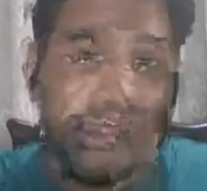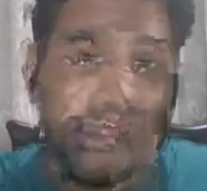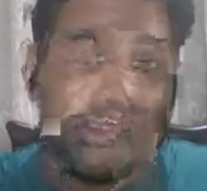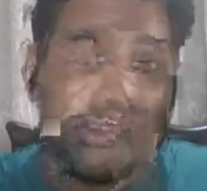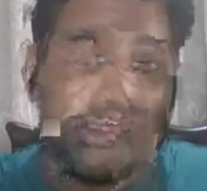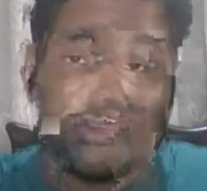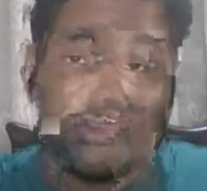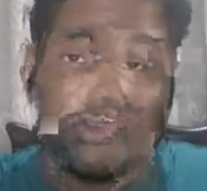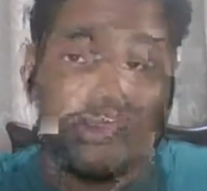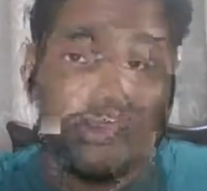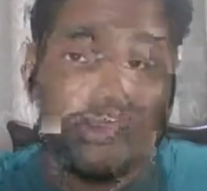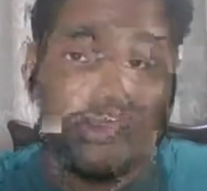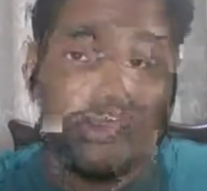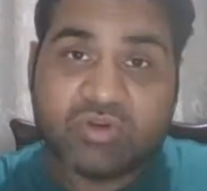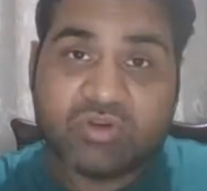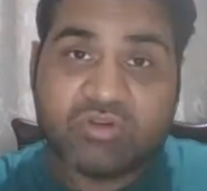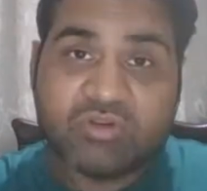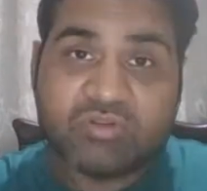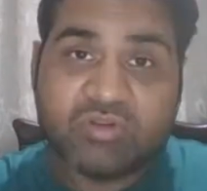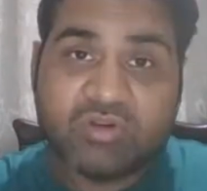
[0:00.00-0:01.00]
So
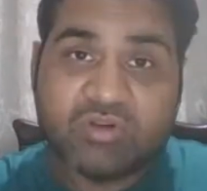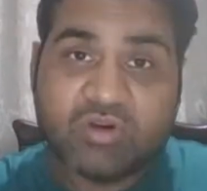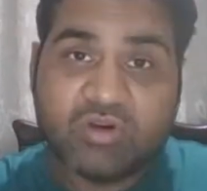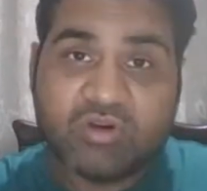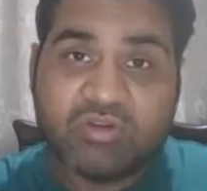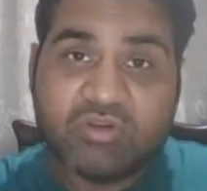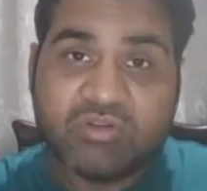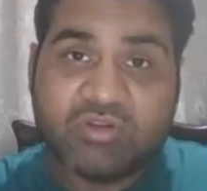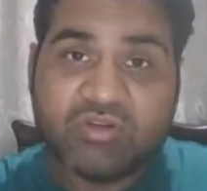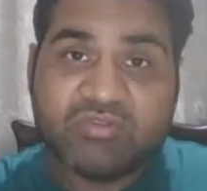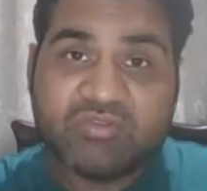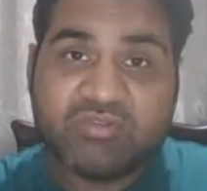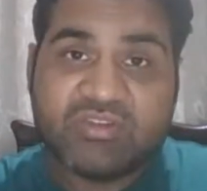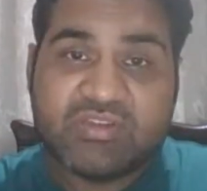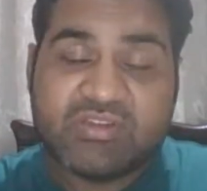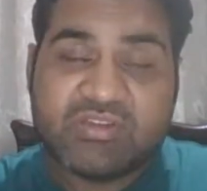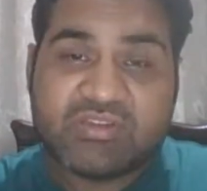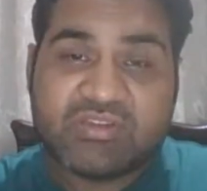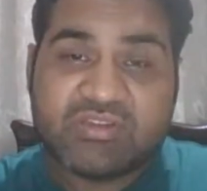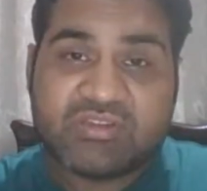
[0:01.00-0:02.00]
all of
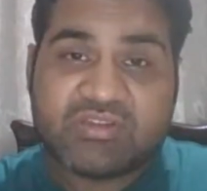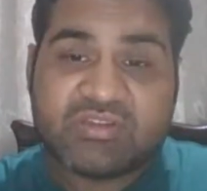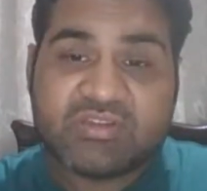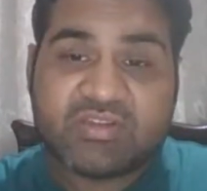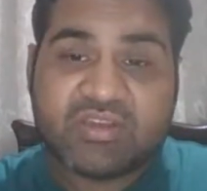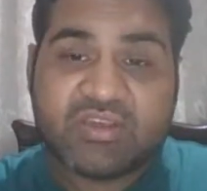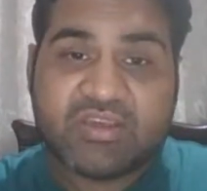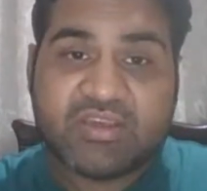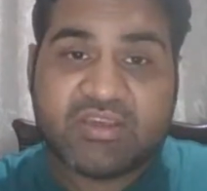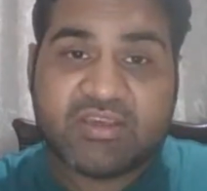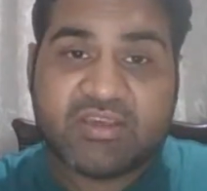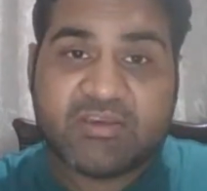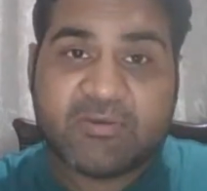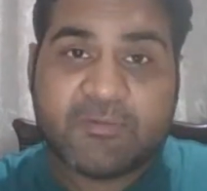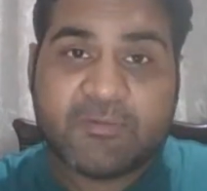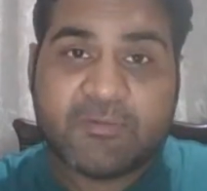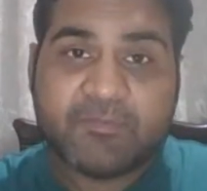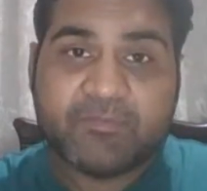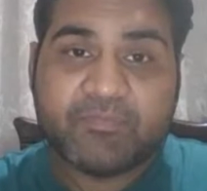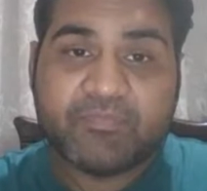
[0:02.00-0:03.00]
these
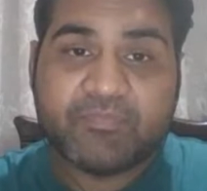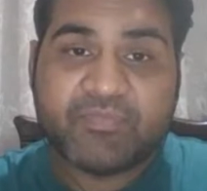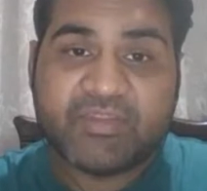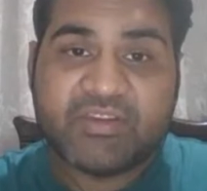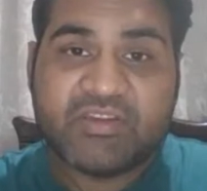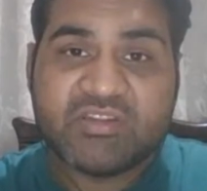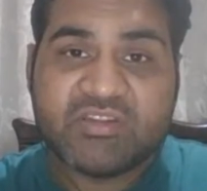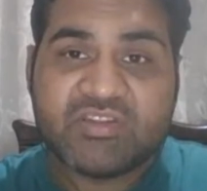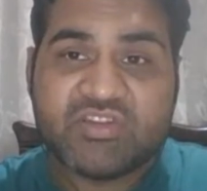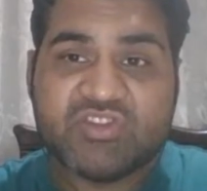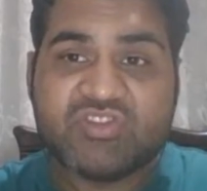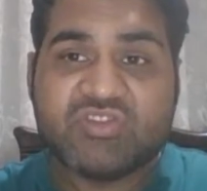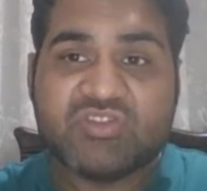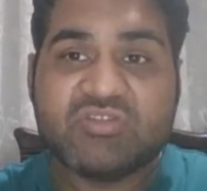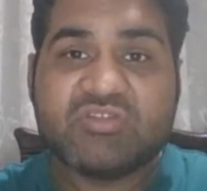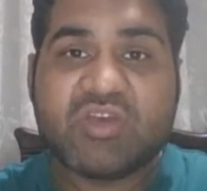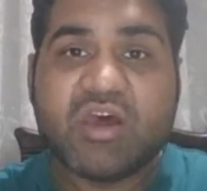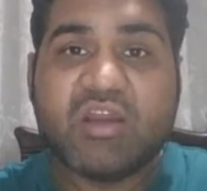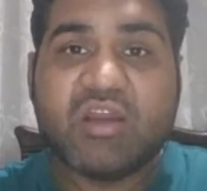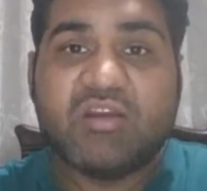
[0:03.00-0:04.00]

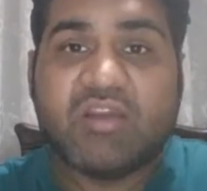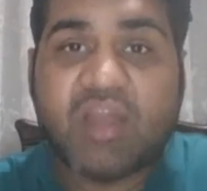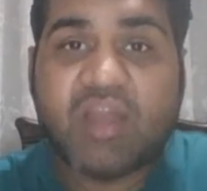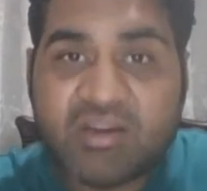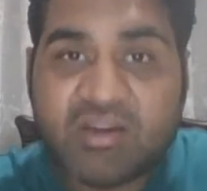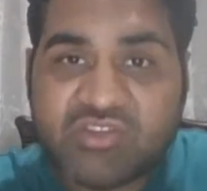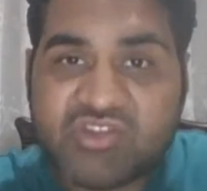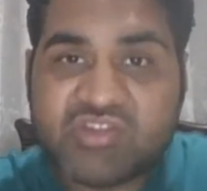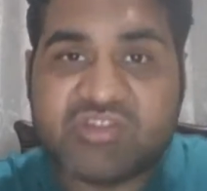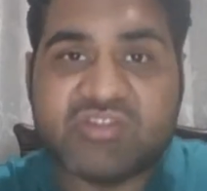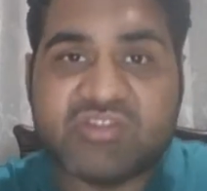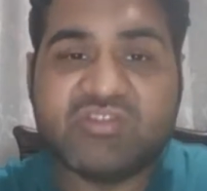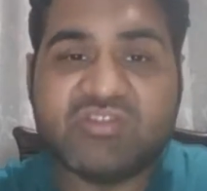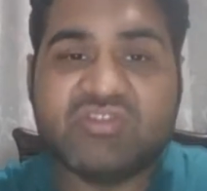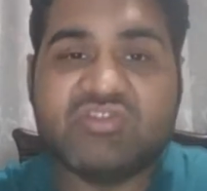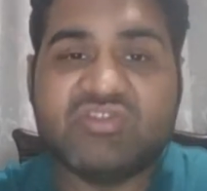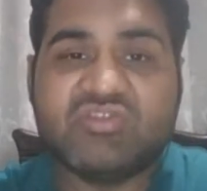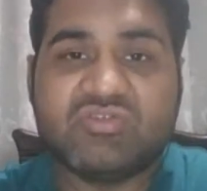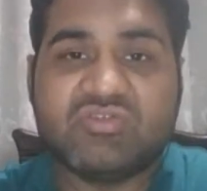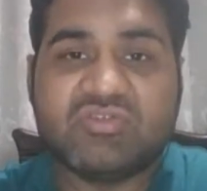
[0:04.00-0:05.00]
decisions are larger
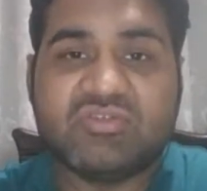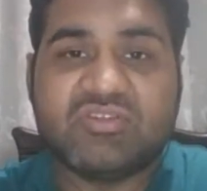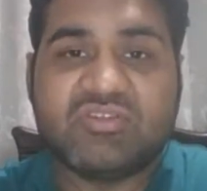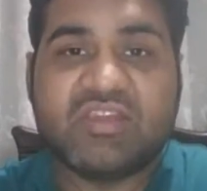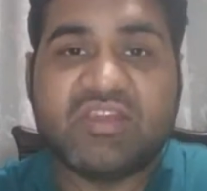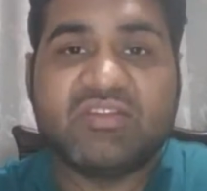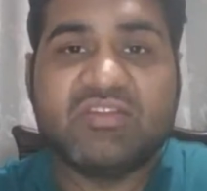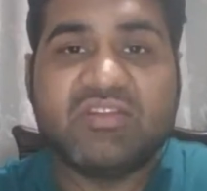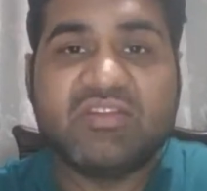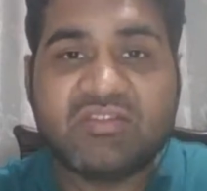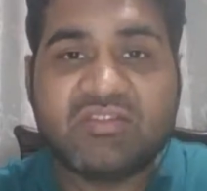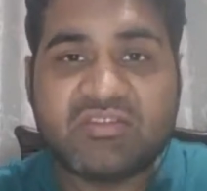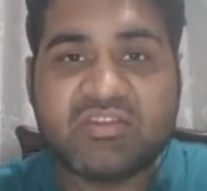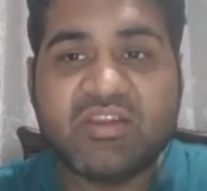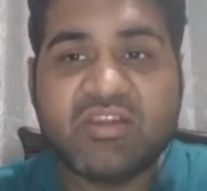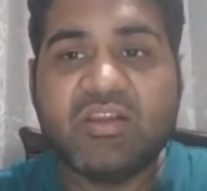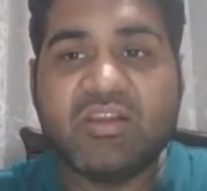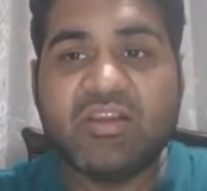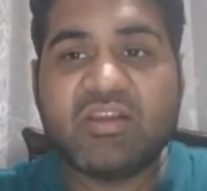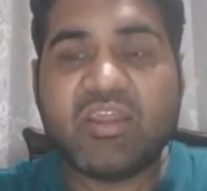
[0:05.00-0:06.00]
decisions, and they
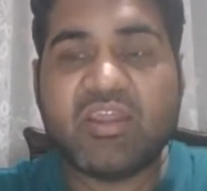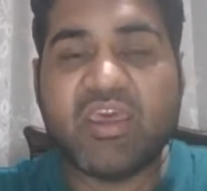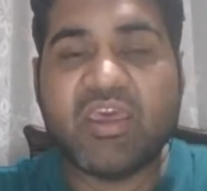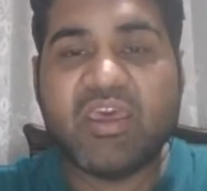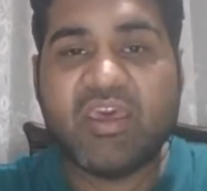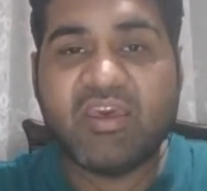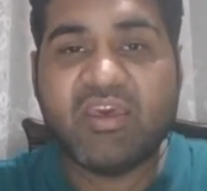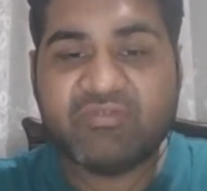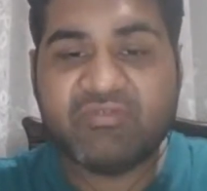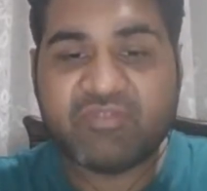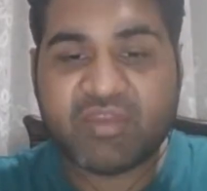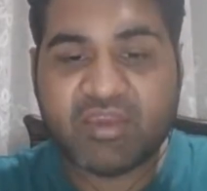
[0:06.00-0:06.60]
still have